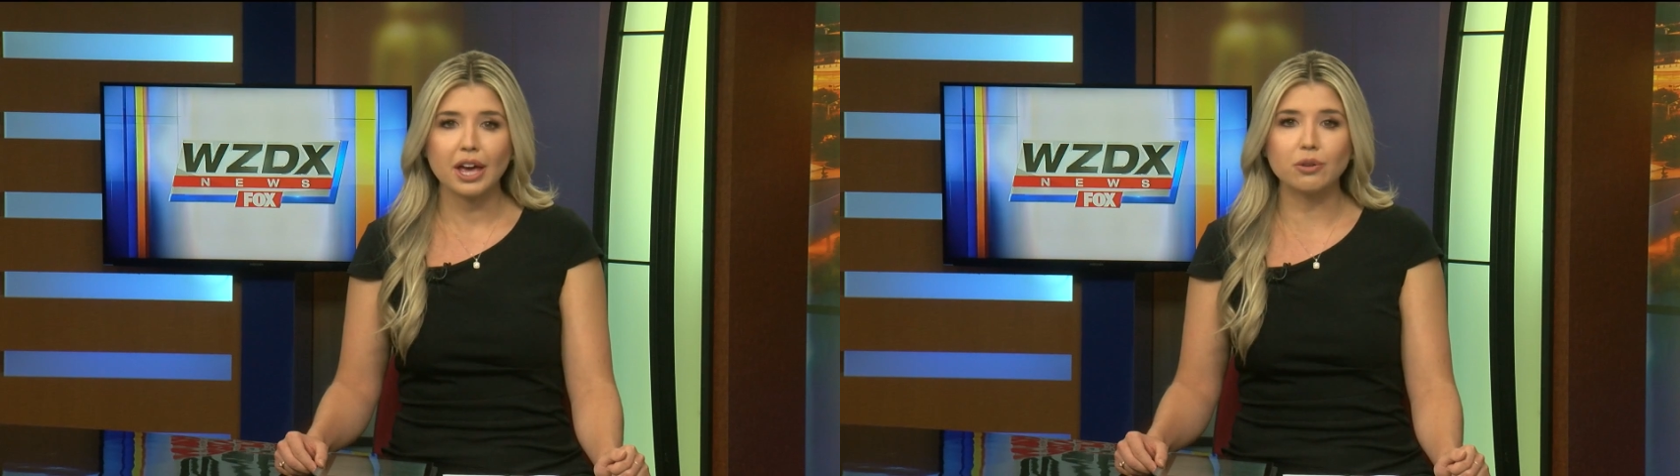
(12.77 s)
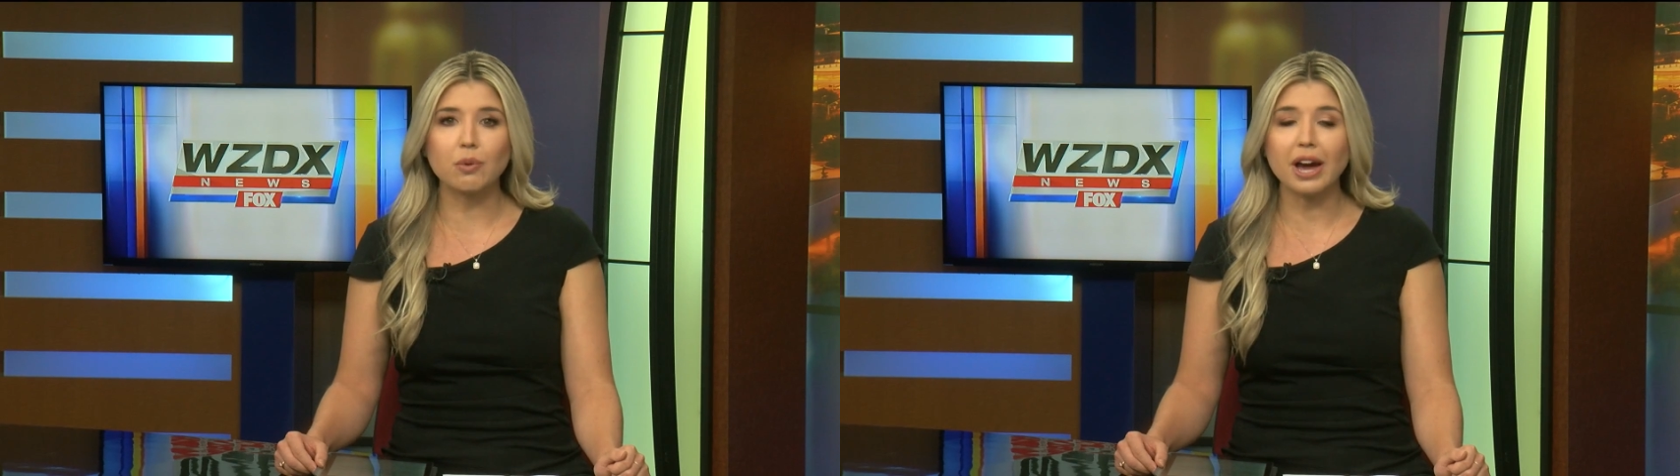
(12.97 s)

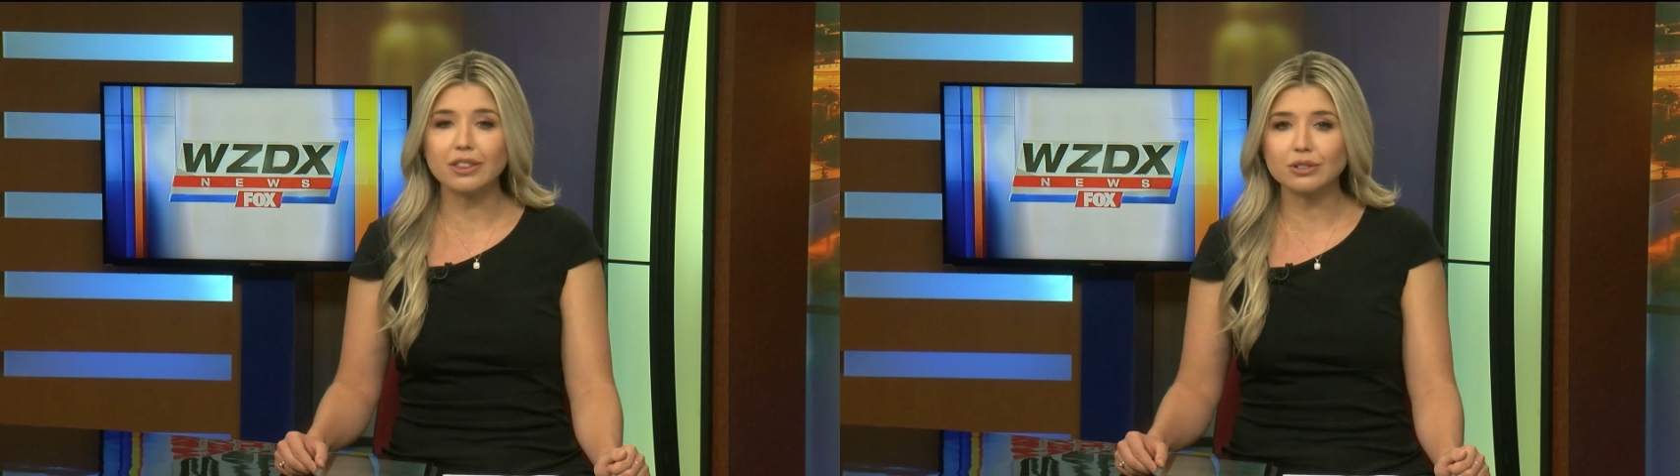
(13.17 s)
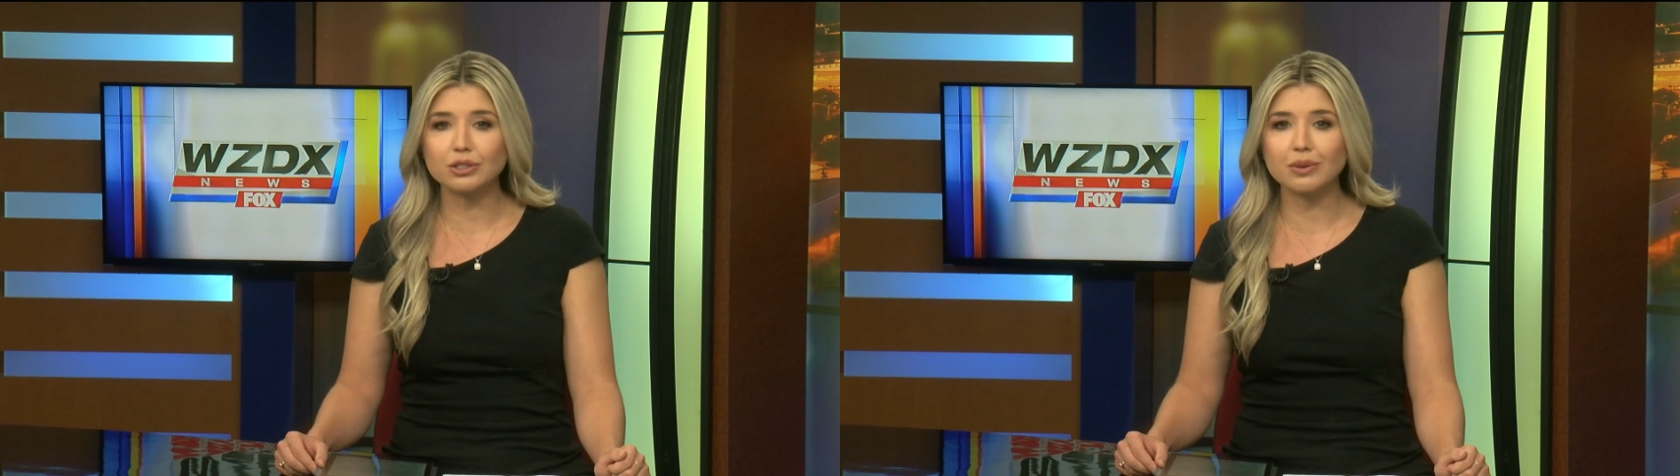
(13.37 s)
and why
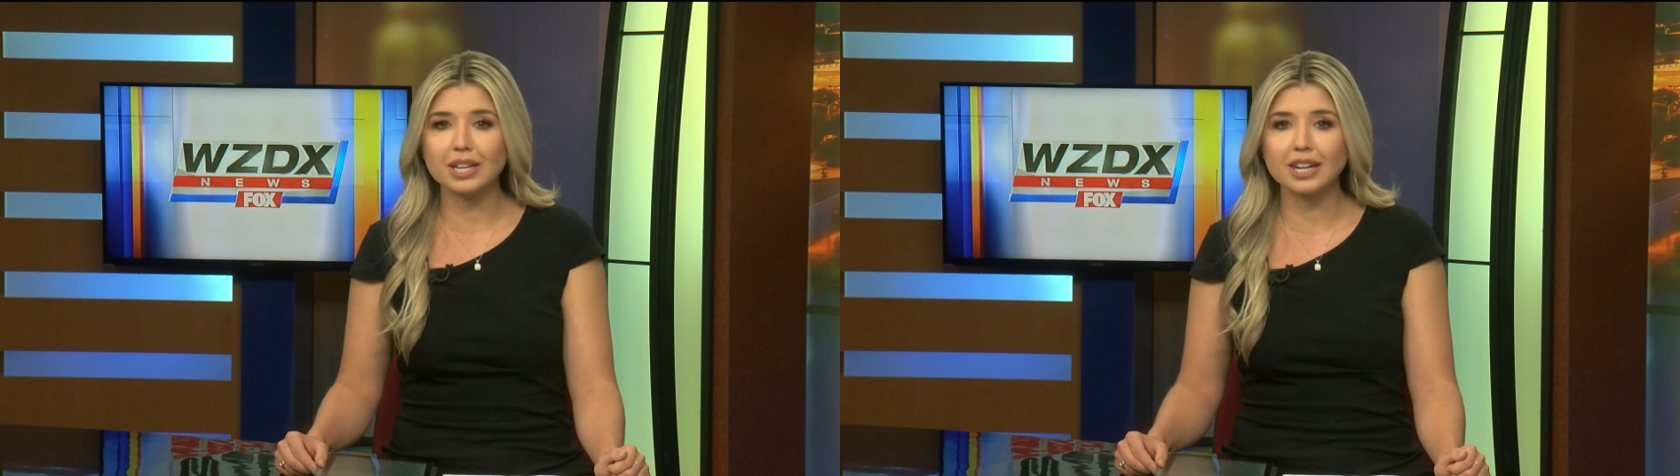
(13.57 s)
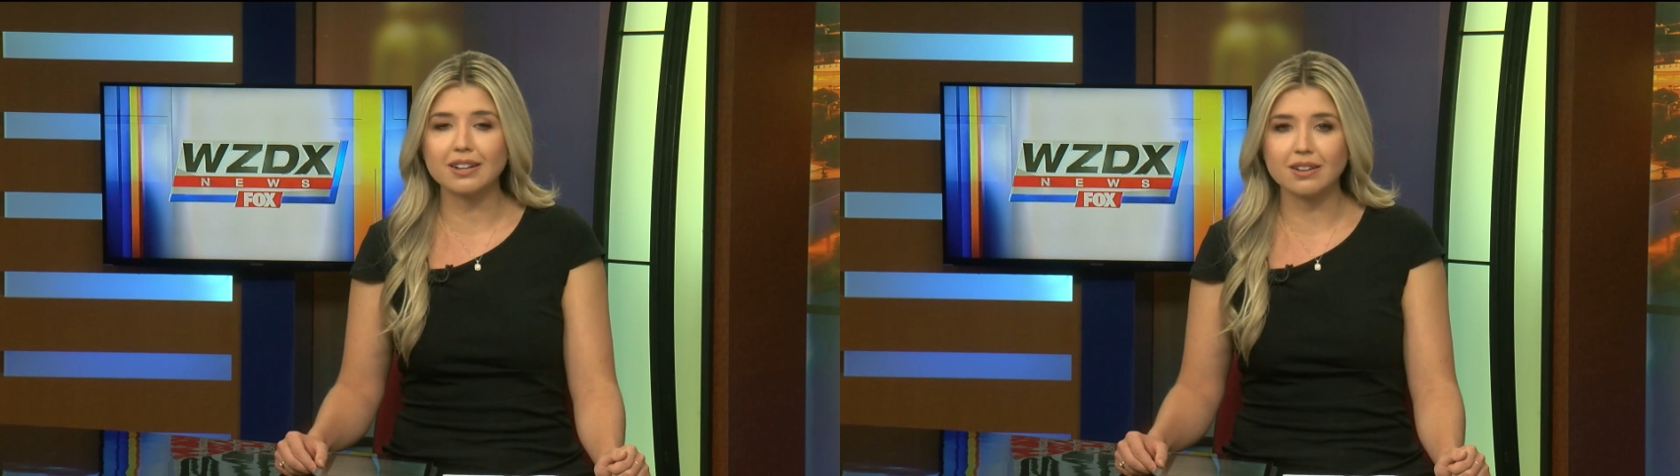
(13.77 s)
they're
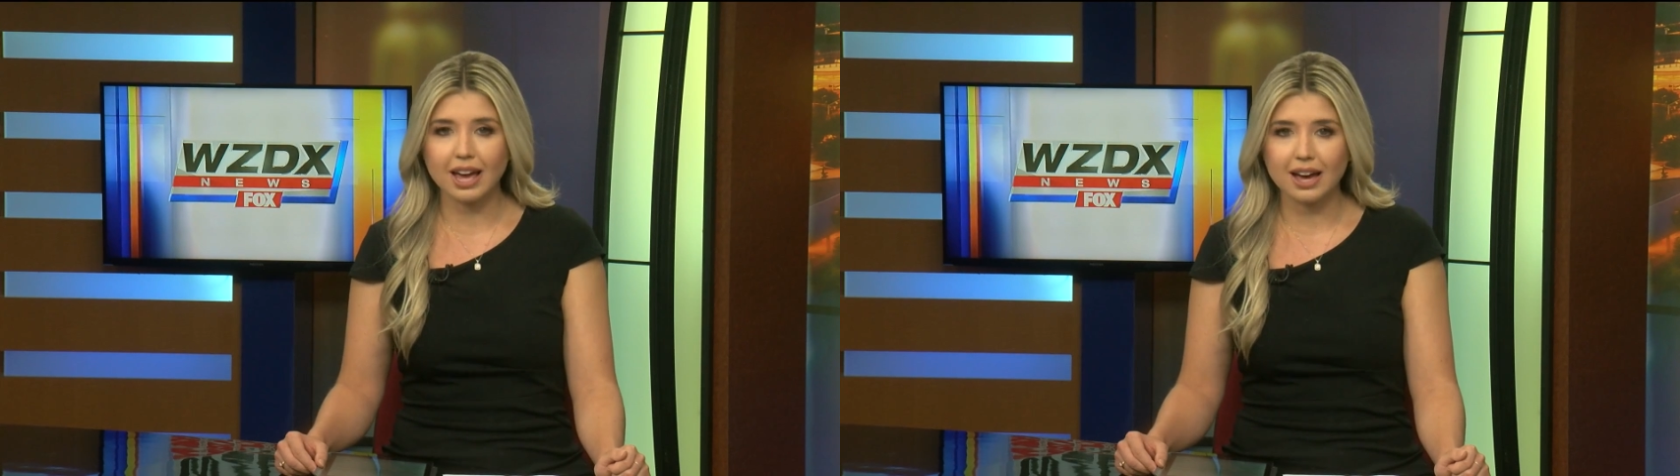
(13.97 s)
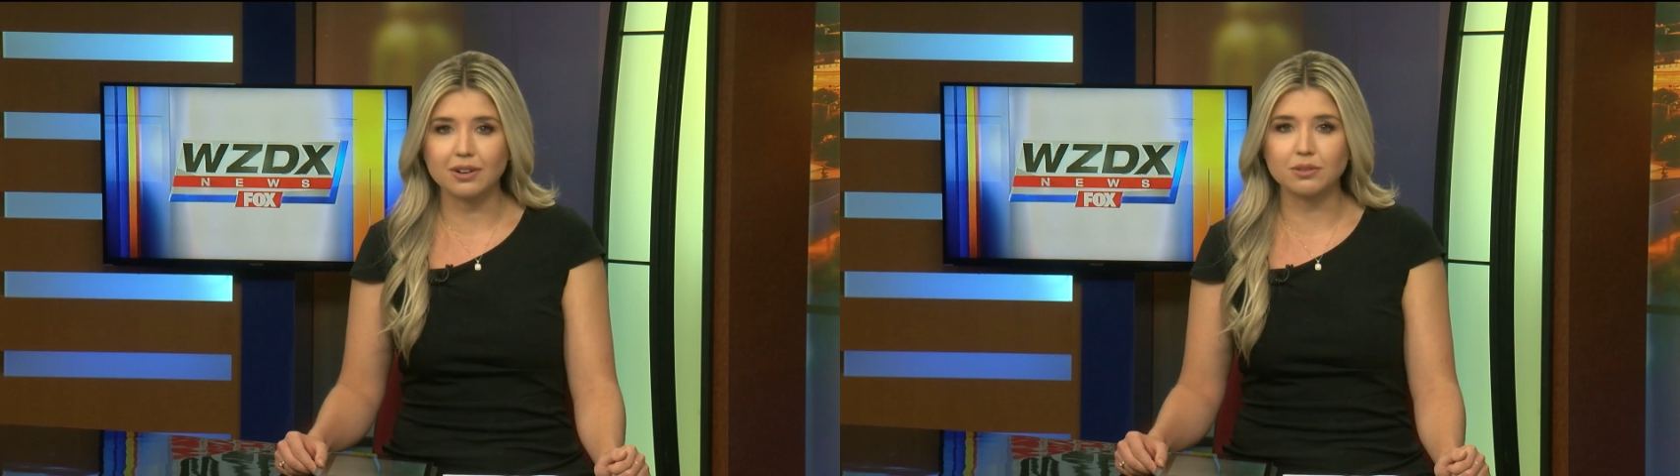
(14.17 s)
doing it
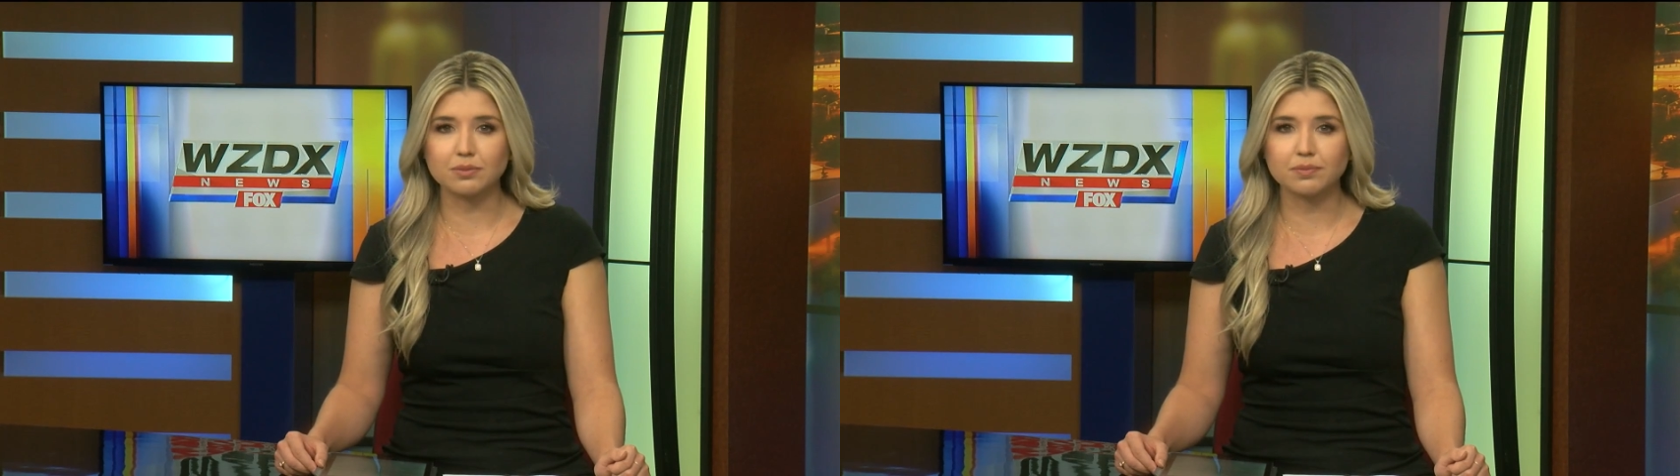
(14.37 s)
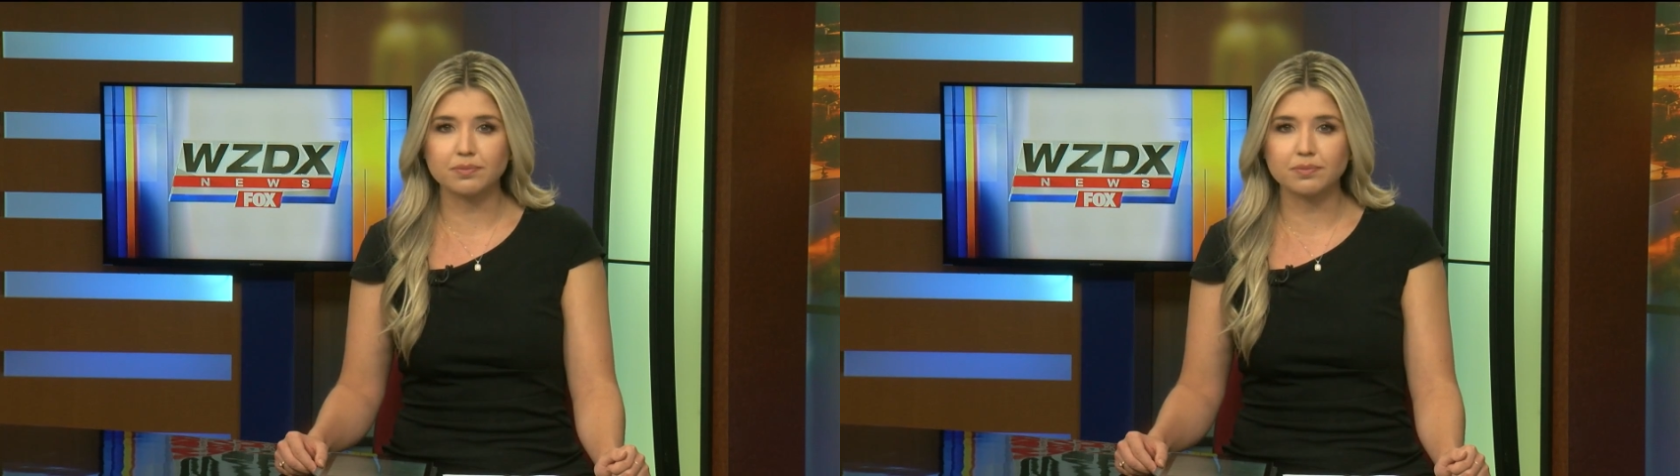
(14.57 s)
now.